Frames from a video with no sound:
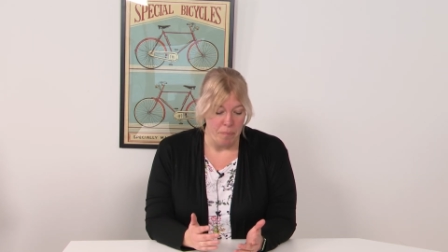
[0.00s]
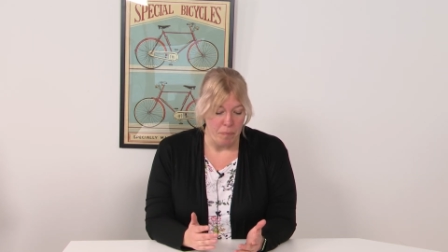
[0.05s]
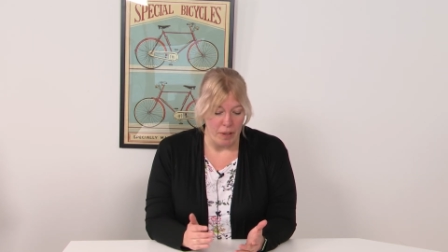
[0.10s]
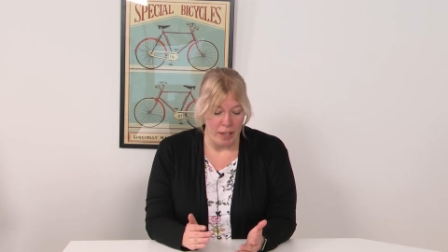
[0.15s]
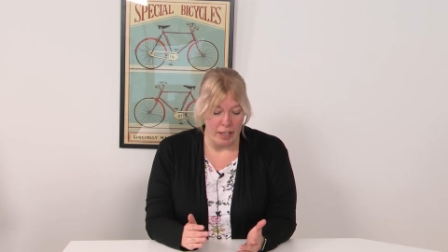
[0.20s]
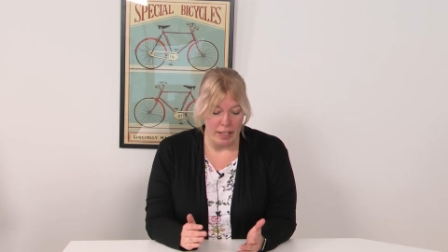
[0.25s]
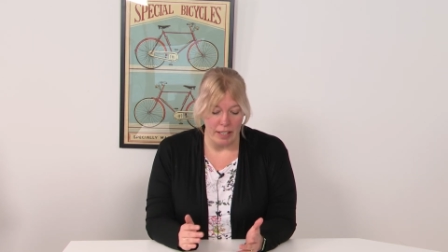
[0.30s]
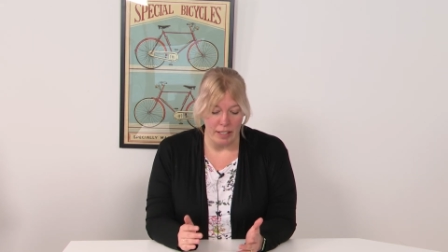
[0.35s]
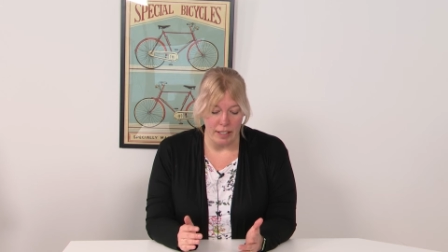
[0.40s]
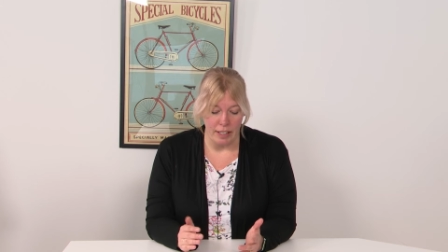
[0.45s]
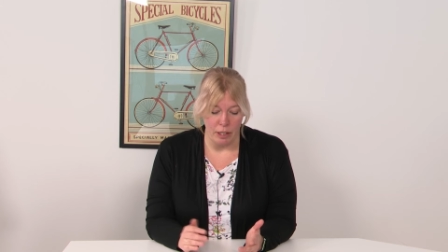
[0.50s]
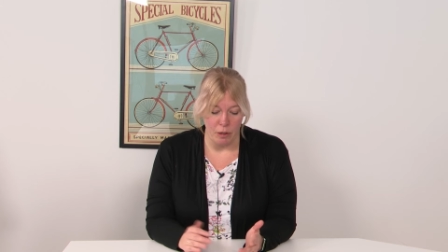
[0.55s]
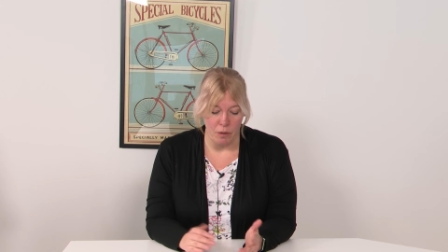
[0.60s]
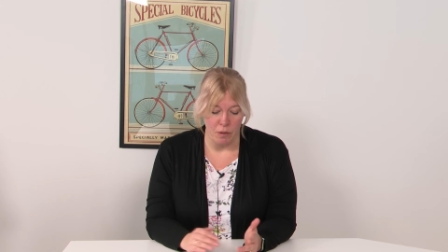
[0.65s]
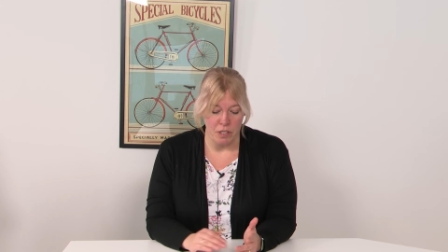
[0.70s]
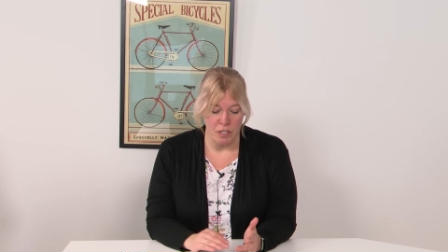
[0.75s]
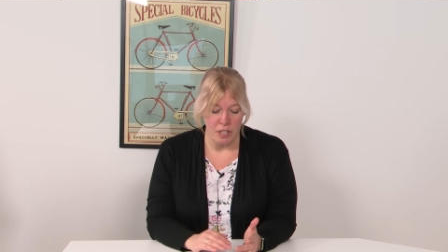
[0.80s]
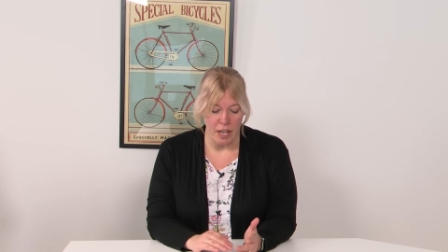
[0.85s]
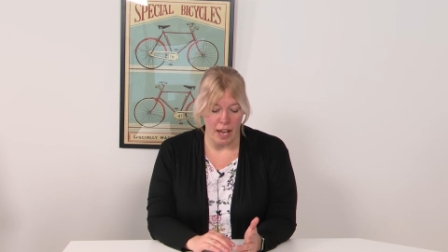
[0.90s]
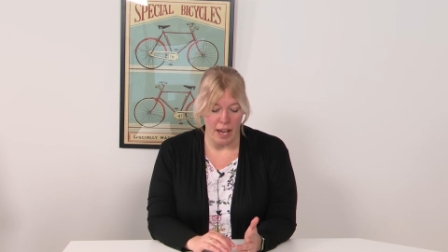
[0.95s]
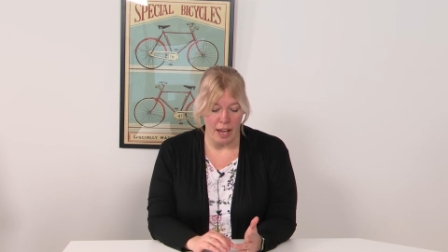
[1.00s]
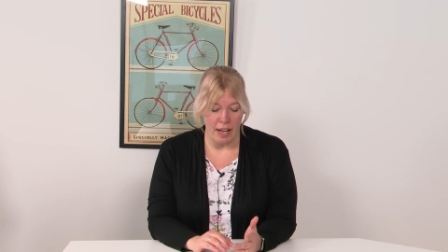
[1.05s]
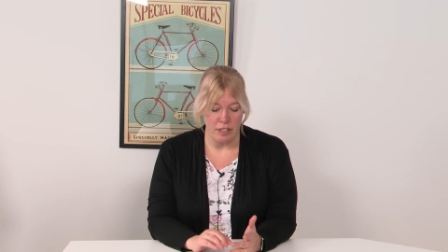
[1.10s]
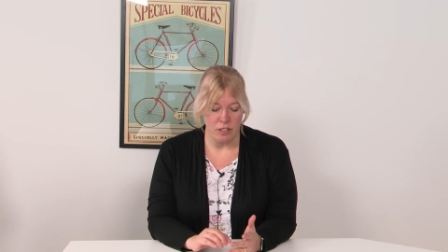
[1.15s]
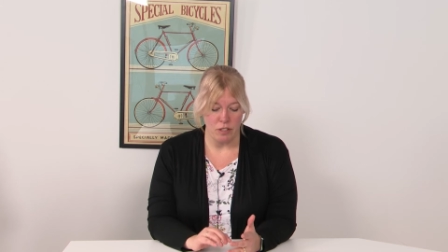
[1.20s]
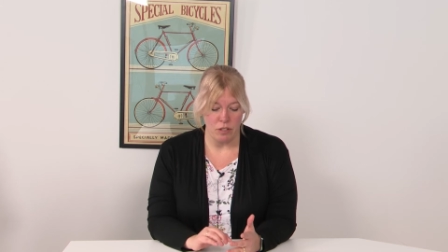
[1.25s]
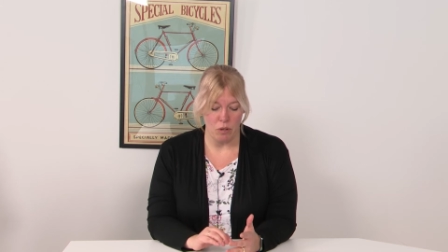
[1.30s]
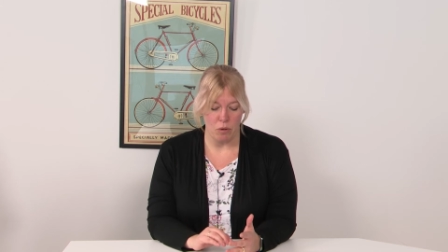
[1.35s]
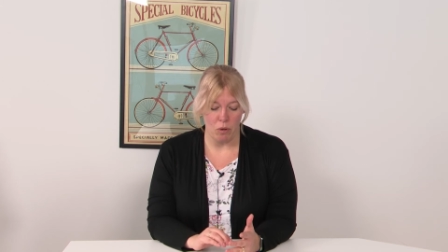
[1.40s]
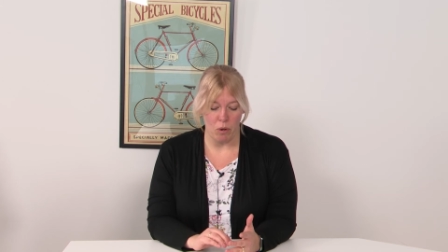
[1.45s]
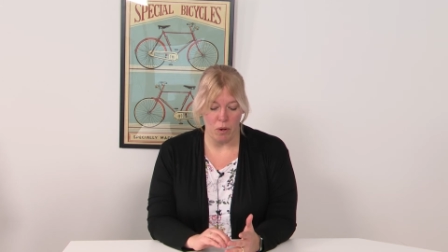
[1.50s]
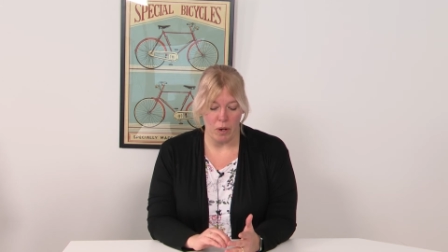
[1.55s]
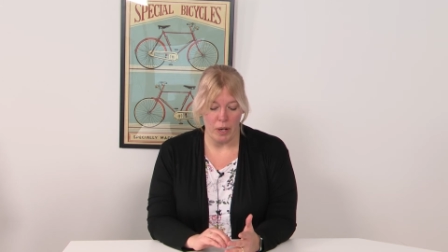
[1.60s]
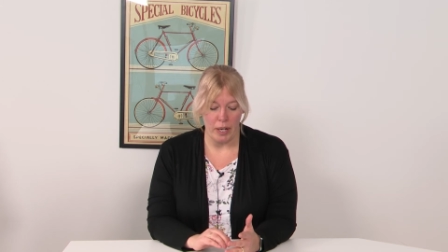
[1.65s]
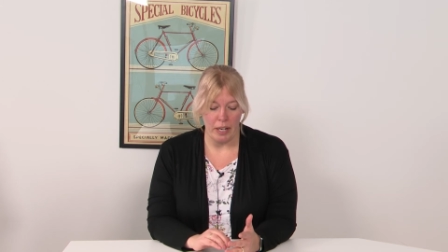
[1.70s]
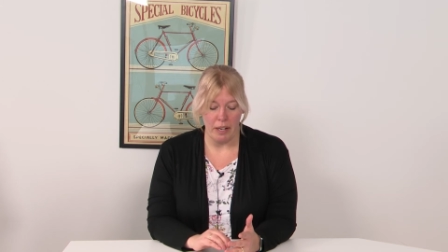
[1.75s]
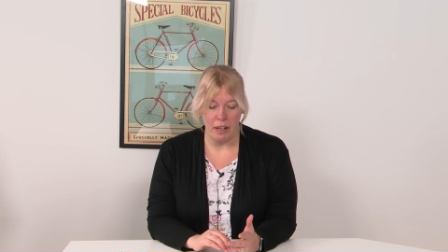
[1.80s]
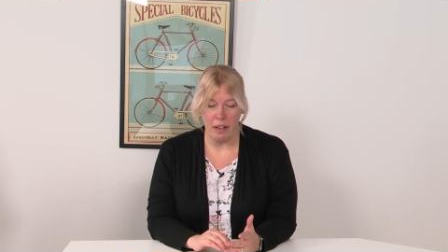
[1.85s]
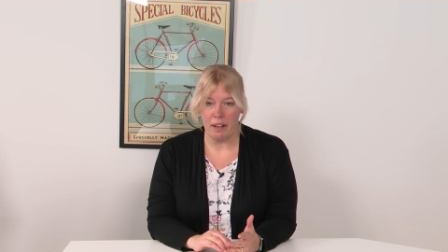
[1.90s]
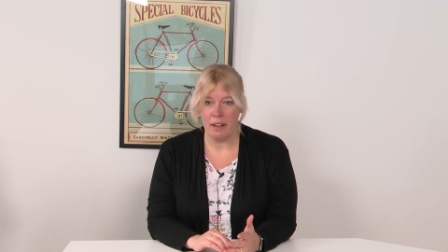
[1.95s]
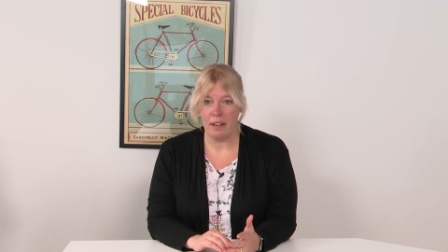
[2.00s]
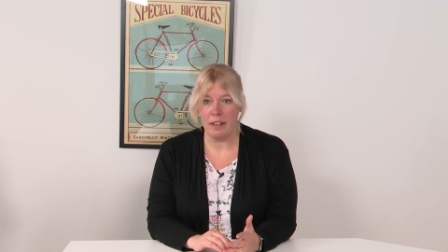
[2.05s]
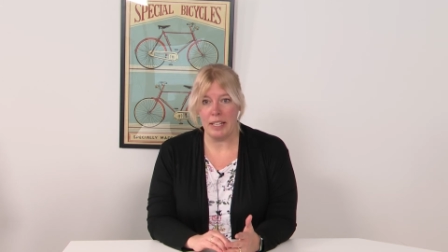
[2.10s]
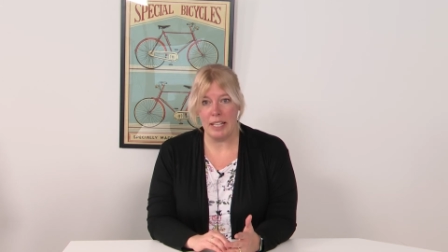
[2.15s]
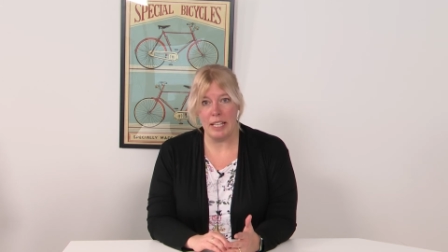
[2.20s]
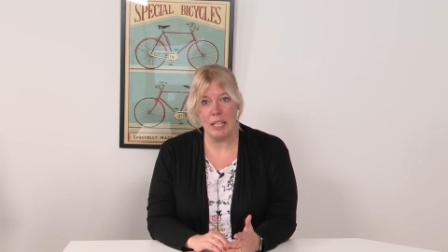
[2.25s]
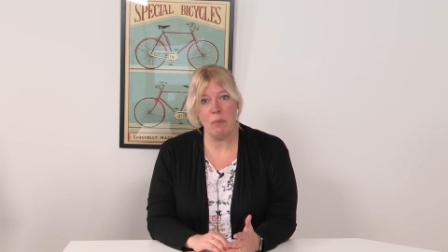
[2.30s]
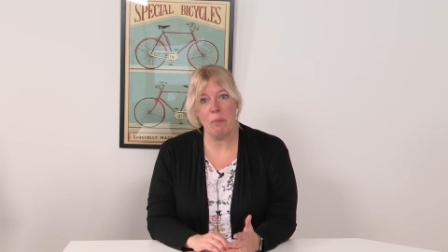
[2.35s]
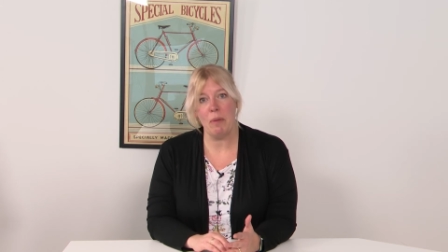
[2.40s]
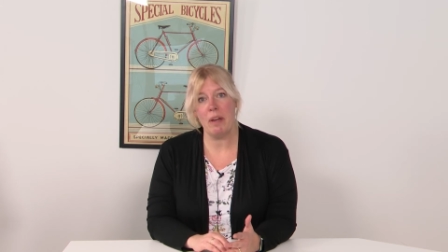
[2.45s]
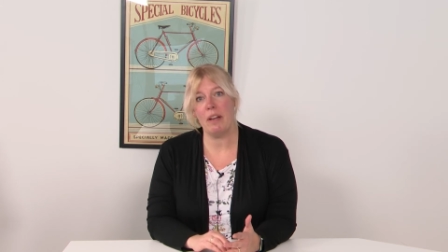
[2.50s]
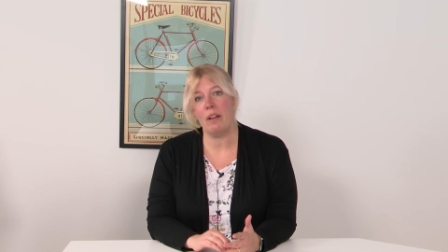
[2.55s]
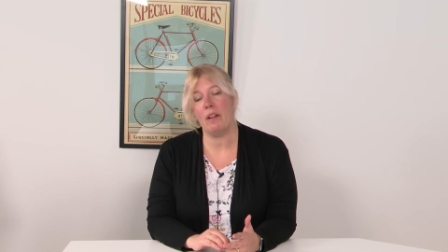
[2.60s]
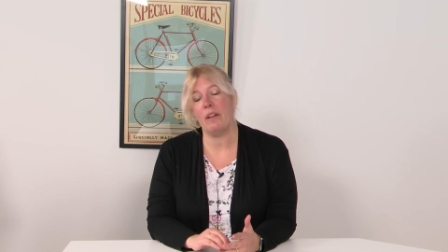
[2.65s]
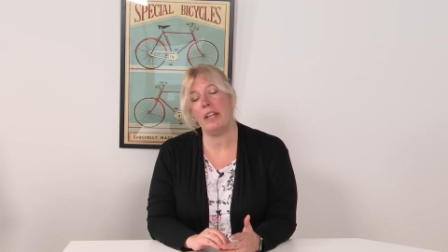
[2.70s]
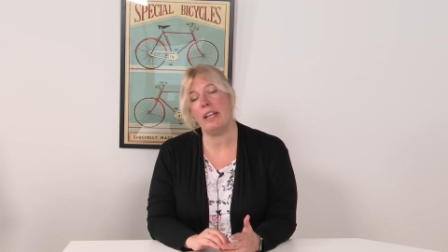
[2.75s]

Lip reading: it looks at your email,